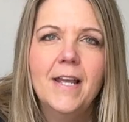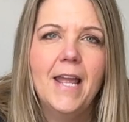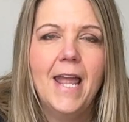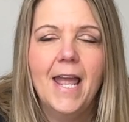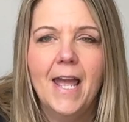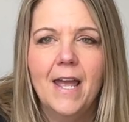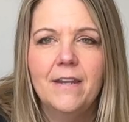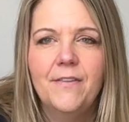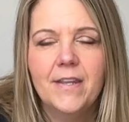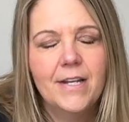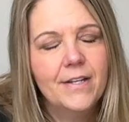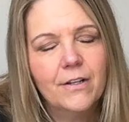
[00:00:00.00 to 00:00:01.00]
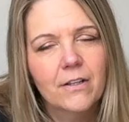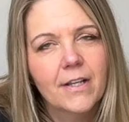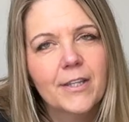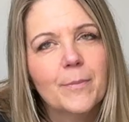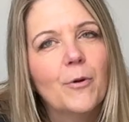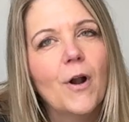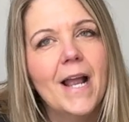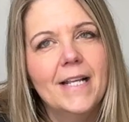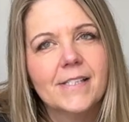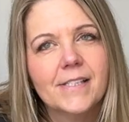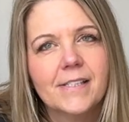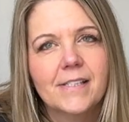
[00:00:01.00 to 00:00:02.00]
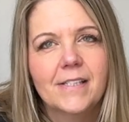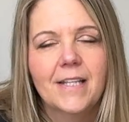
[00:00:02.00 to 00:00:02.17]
and then I took a look at the price.